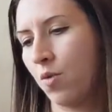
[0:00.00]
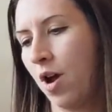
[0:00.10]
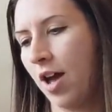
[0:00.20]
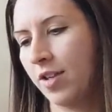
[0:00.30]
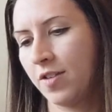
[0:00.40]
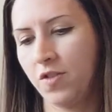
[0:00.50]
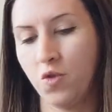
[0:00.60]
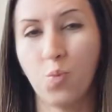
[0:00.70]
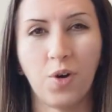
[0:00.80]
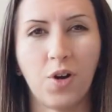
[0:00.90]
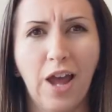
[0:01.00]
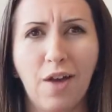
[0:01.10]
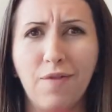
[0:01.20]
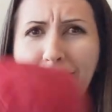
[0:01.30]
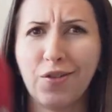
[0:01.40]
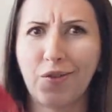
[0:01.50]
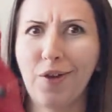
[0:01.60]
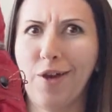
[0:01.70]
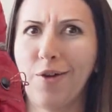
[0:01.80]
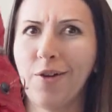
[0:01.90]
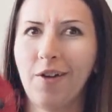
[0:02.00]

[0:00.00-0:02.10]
not super heavy, just like